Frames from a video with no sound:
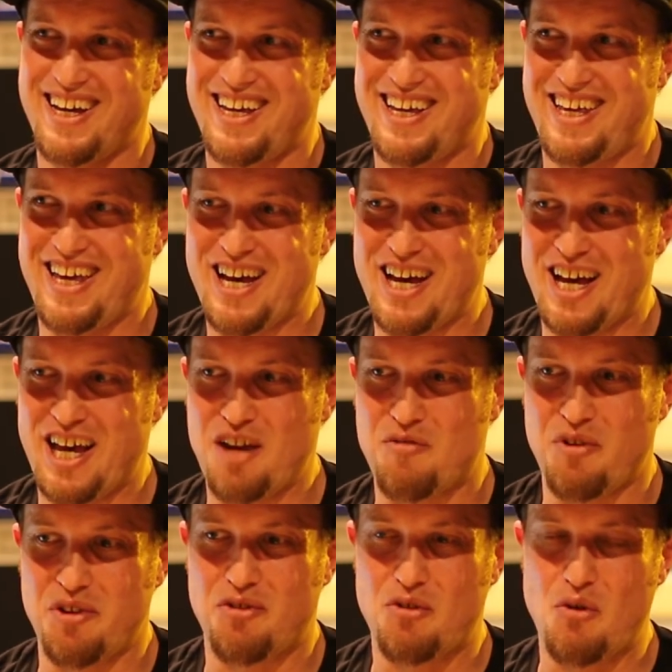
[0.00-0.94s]
yeah,
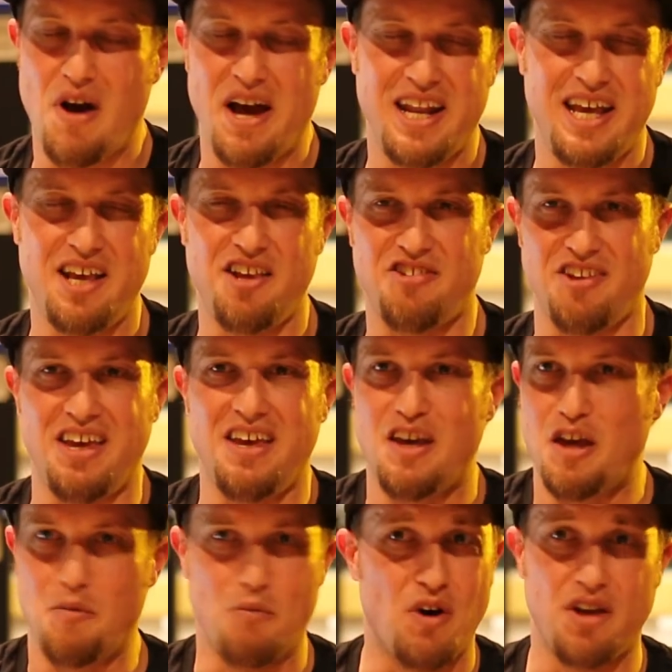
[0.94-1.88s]
it was quite easy.
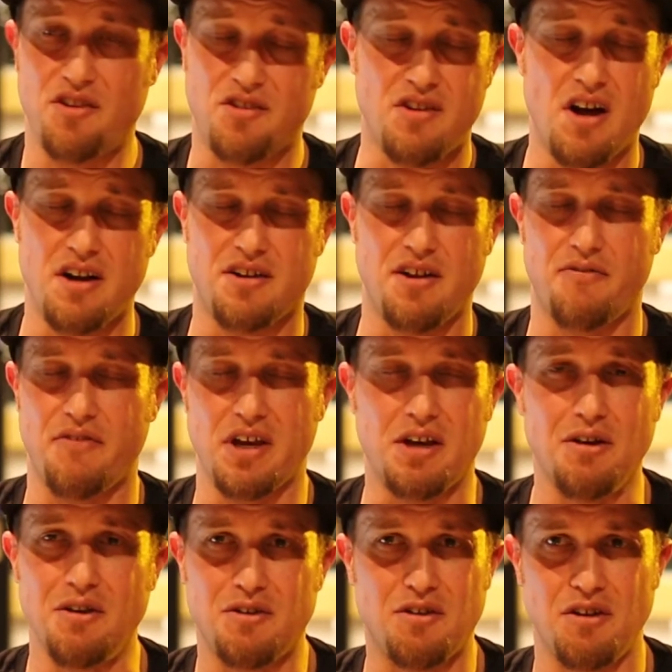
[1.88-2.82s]
It was not
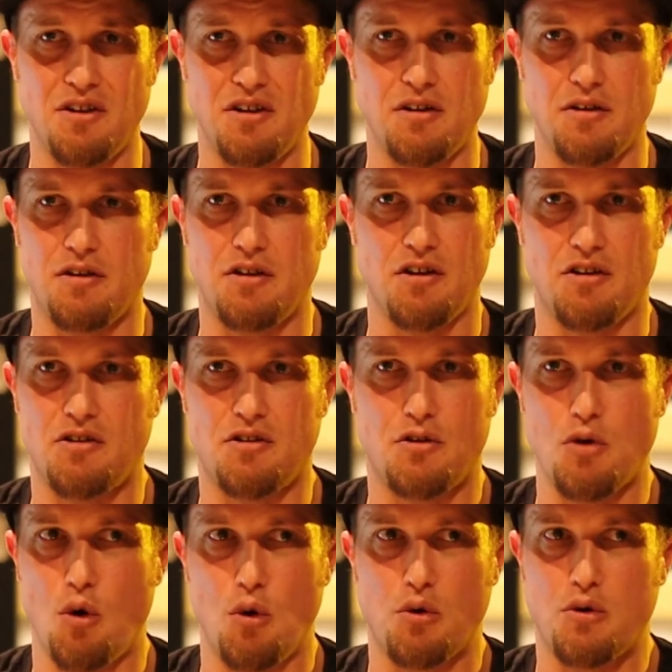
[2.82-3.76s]
difficult to
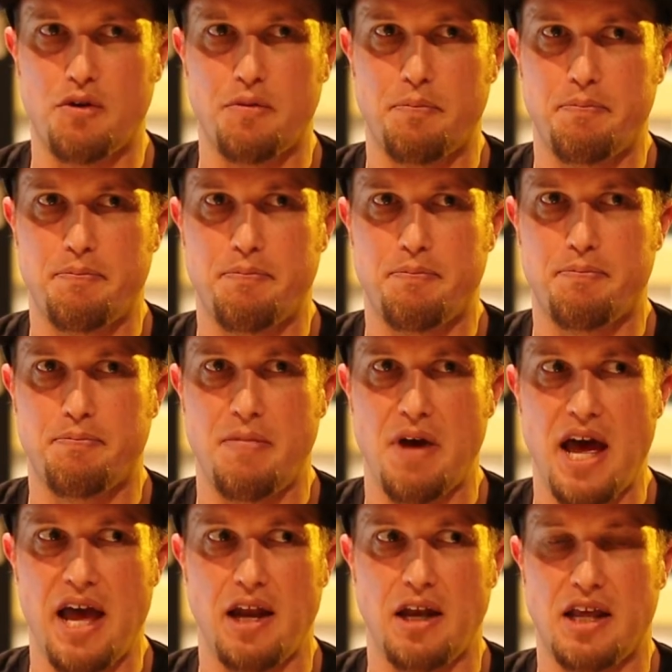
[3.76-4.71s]
talk
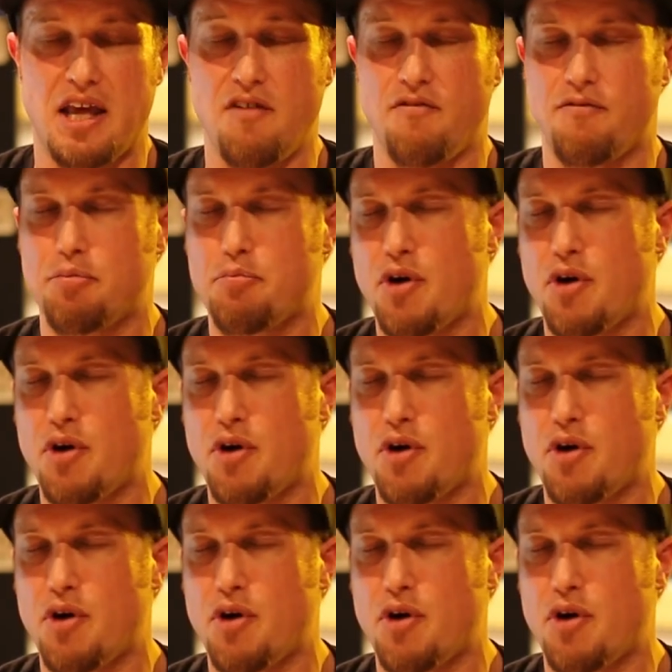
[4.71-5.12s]
and give